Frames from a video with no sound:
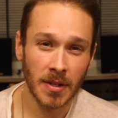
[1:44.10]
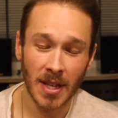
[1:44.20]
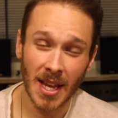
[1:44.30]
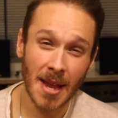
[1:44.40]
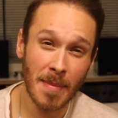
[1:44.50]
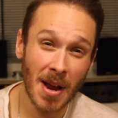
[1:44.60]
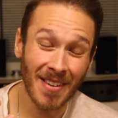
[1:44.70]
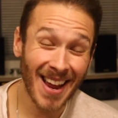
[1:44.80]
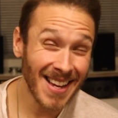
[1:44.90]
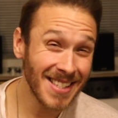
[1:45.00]
They came out
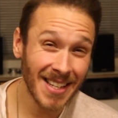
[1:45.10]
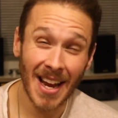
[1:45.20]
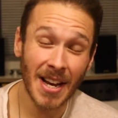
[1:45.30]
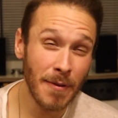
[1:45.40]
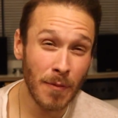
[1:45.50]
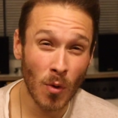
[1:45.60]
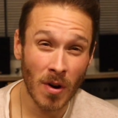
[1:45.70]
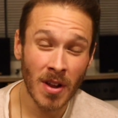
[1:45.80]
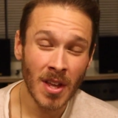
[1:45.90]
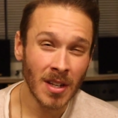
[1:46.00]
in
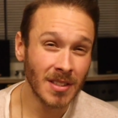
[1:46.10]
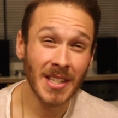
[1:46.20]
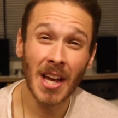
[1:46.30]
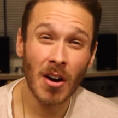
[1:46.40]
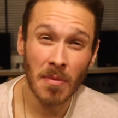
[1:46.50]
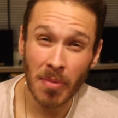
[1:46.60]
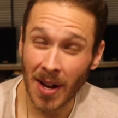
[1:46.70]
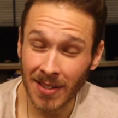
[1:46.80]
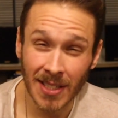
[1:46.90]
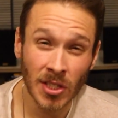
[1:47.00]
1884. Leon
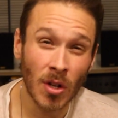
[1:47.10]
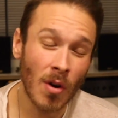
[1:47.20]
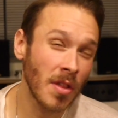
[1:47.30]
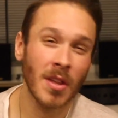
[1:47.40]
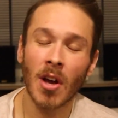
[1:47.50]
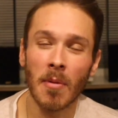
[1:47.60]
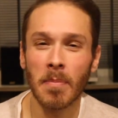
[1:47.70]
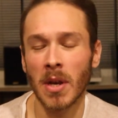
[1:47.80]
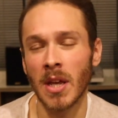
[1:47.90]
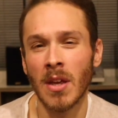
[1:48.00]
Breitling started the
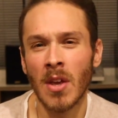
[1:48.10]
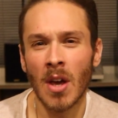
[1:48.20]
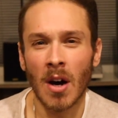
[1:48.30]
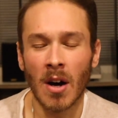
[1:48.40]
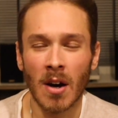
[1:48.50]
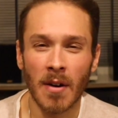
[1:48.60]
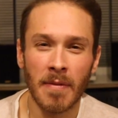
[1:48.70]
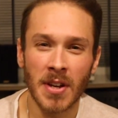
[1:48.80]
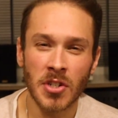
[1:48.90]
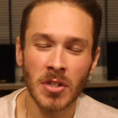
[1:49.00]
company, uh,
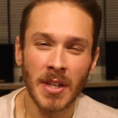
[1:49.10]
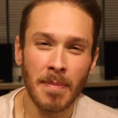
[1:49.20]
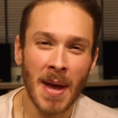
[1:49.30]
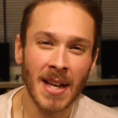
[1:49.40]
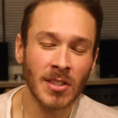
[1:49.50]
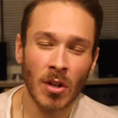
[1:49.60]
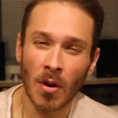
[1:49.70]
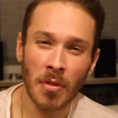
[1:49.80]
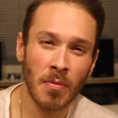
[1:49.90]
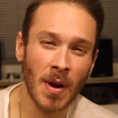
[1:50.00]
eventually passed it
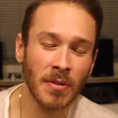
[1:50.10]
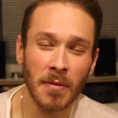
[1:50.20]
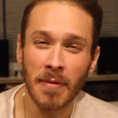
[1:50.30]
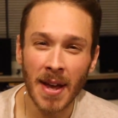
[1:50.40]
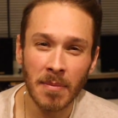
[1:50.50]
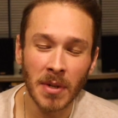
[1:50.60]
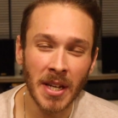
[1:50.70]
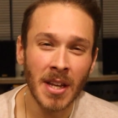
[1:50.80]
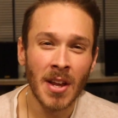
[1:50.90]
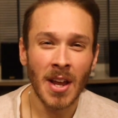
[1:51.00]
on throughout the
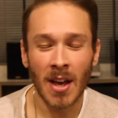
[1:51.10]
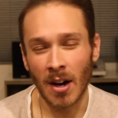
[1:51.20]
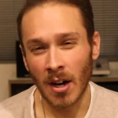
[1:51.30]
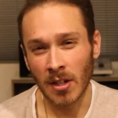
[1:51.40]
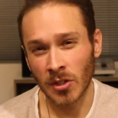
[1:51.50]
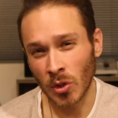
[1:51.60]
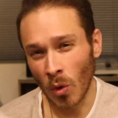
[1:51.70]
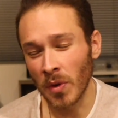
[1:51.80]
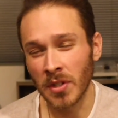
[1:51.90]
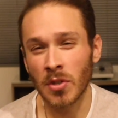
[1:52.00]
family, uh,
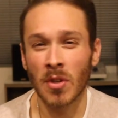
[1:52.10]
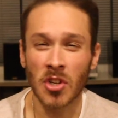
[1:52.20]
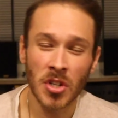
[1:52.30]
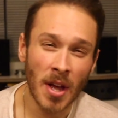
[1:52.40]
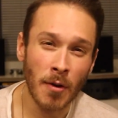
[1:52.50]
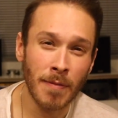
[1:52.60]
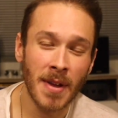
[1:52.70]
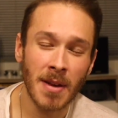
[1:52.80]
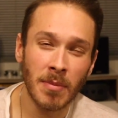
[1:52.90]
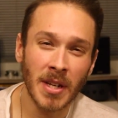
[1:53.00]
sold it to the Schneider
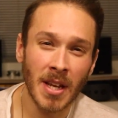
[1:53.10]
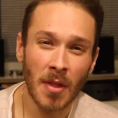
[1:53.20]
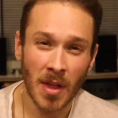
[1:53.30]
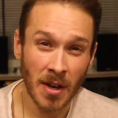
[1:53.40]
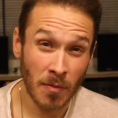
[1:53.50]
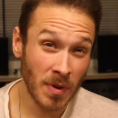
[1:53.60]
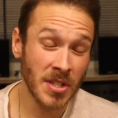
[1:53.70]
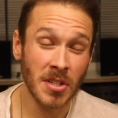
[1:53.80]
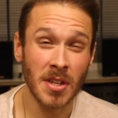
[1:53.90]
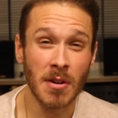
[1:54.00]
family, and then in
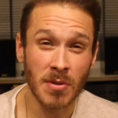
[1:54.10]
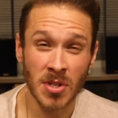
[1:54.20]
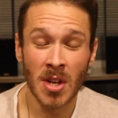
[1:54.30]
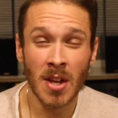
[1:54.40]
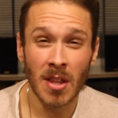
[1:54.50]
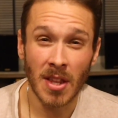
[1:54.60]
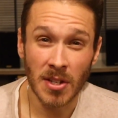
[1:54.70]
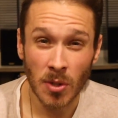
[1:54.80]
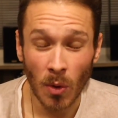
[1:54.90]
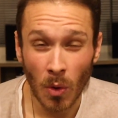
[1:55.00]
recent years,
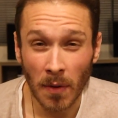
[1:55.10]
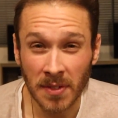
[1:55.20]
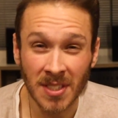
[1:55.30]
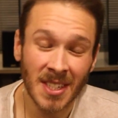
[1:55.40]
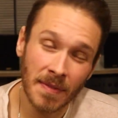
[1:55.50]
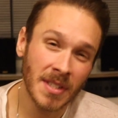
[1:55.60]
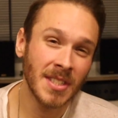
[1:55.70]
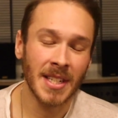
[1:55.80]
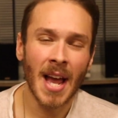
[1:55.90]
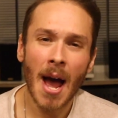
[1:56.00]
they sold off to
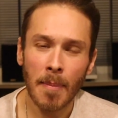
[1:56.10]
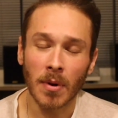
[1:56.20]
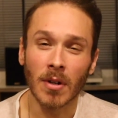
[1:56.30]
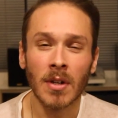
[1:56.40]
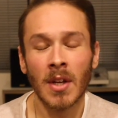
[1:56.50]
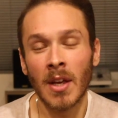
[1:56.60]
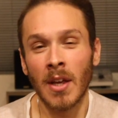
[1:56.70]
CVC Capital.